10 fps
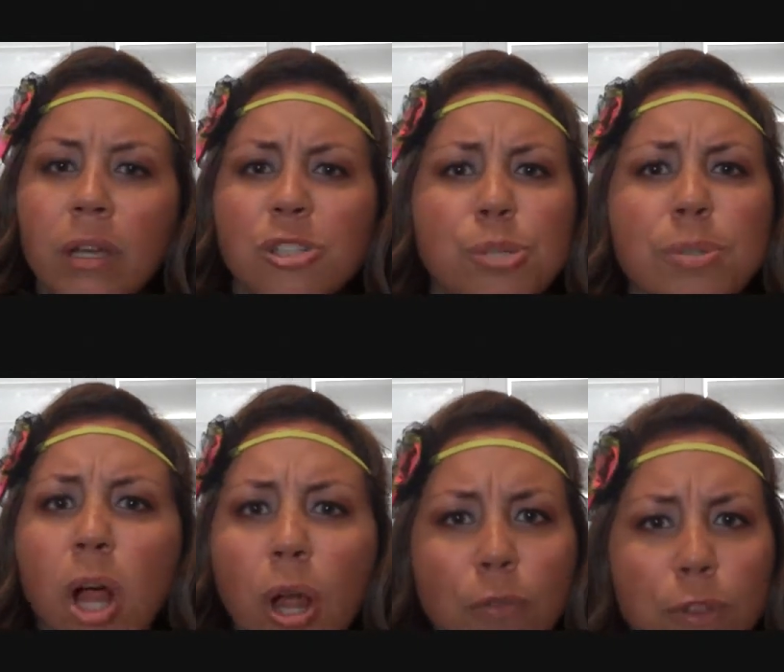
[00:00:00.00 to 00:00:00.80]
She was
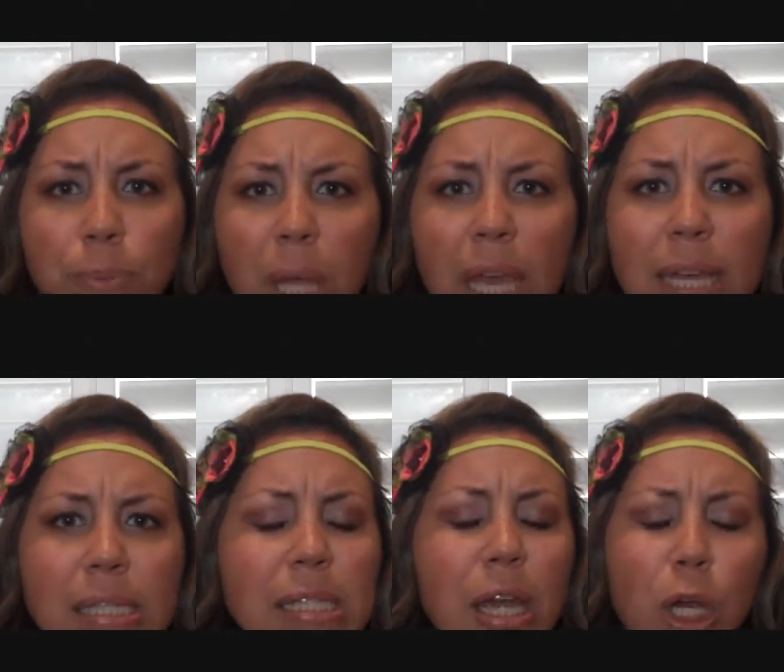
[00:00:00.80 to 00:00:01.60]
all over the
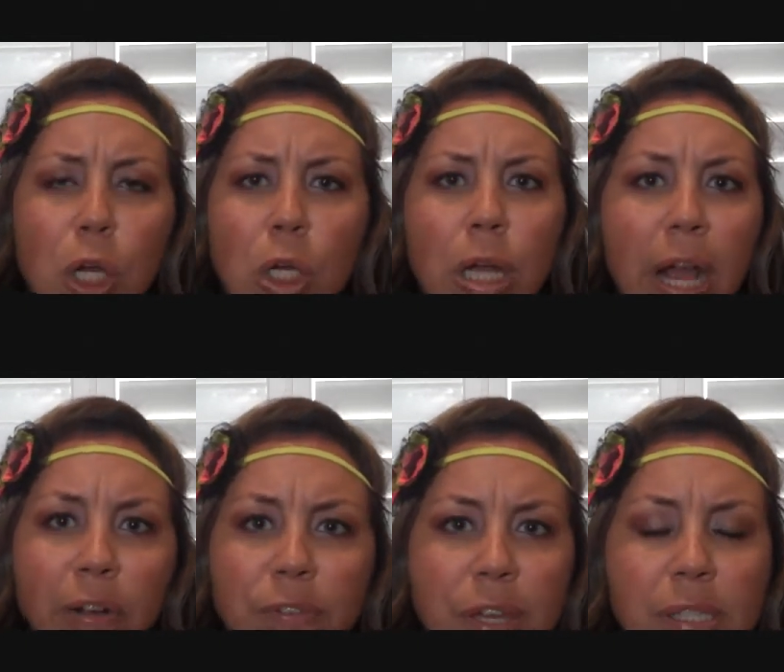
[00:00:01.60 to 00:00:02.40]
place. Her
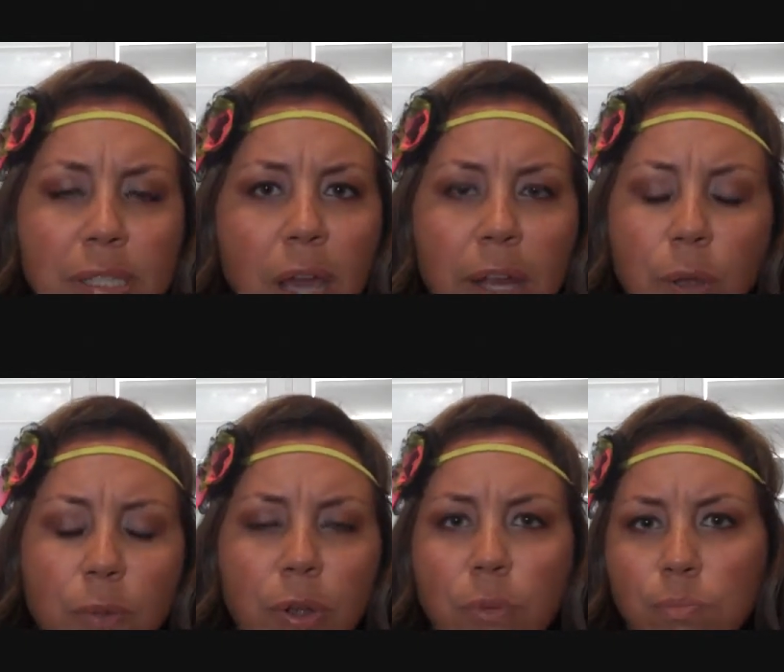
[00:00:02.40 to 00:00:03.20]
outfits, I know
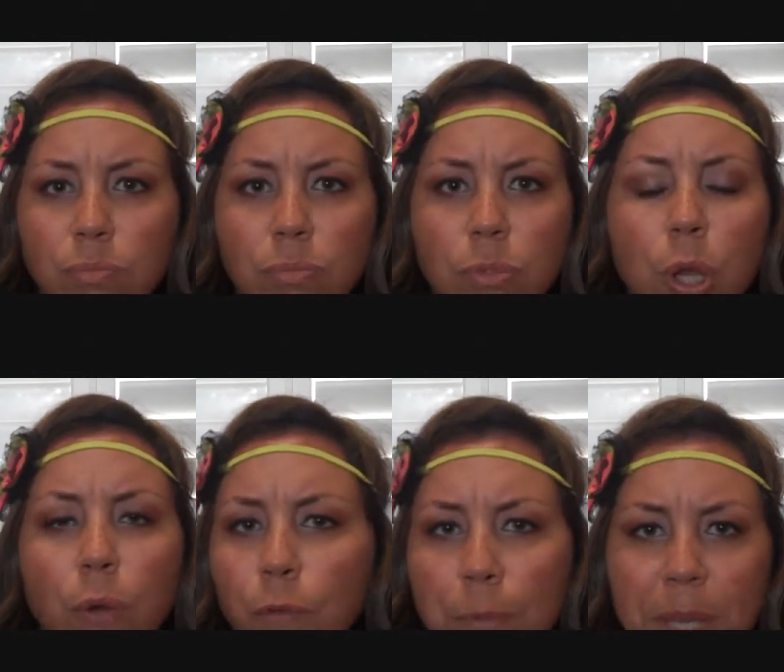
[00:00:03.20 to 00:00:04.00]
they're
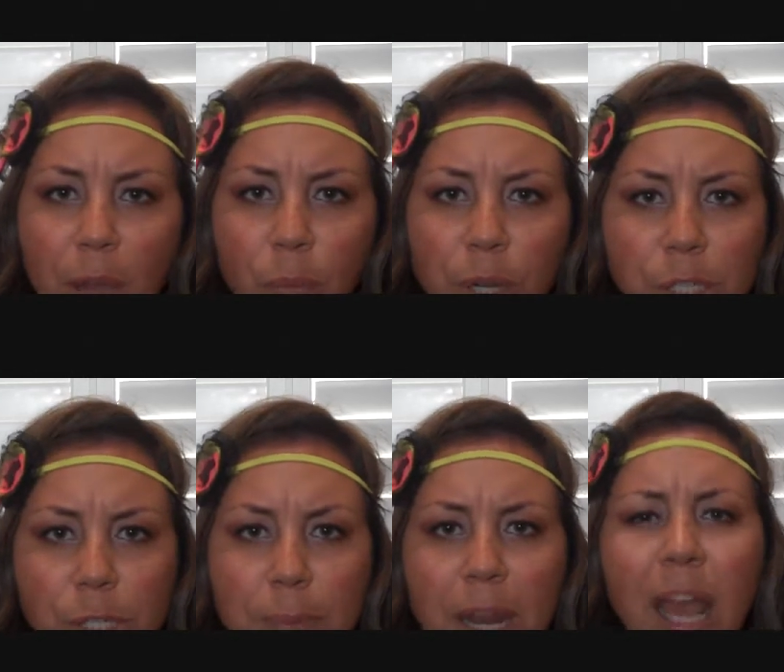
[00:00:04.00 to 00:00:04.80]
known for being outrageous,
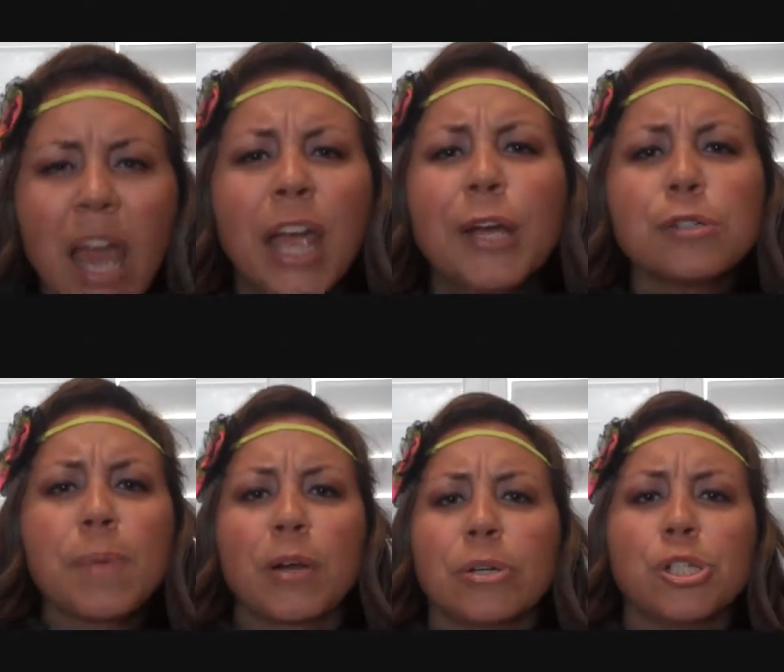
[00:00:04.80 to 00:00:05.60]
but here's
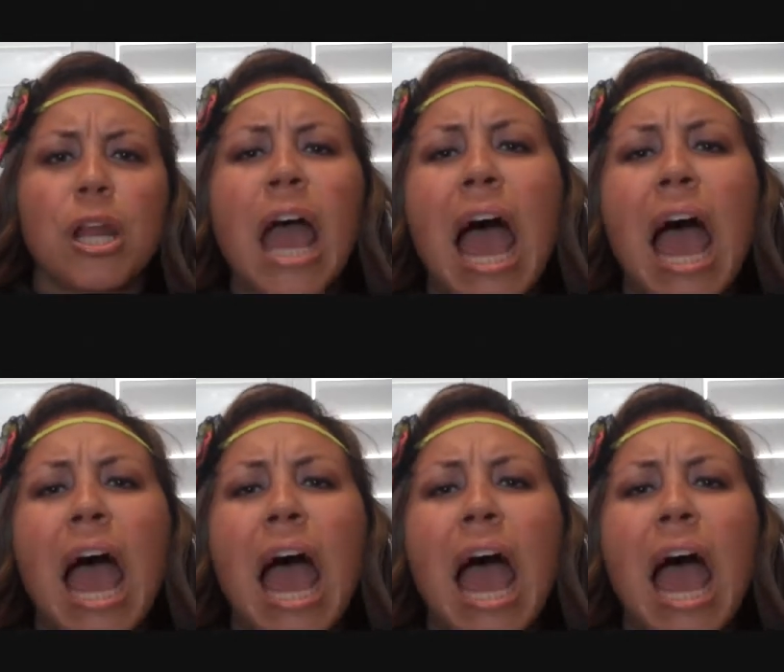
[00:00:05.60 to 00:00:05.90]
my question.